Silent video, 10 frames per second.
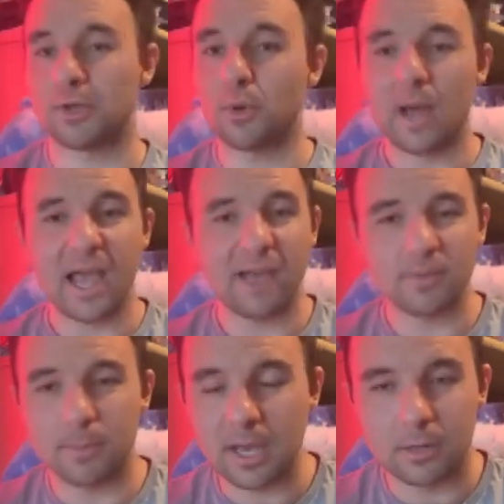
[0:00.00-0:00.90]
You don't have
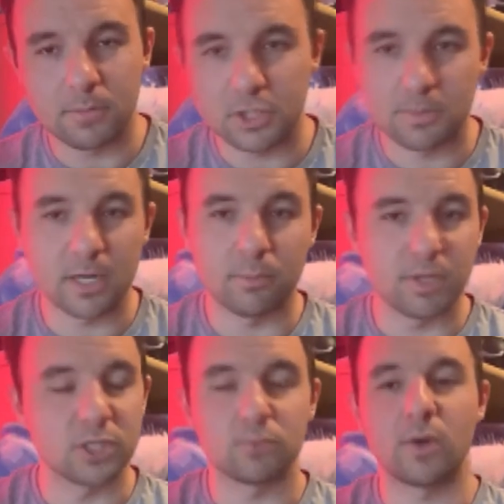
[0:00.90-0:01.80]
to pay out a bunch of money to
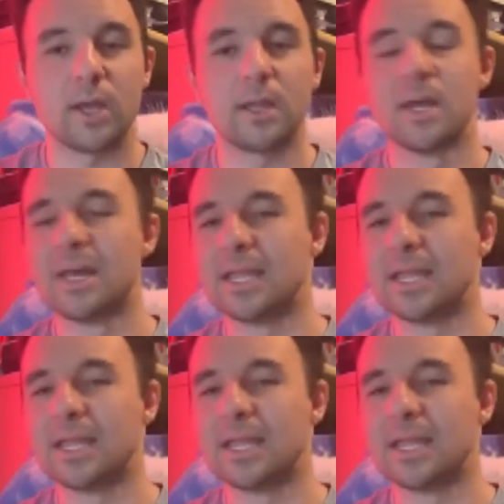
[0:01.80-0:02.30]
play Spright,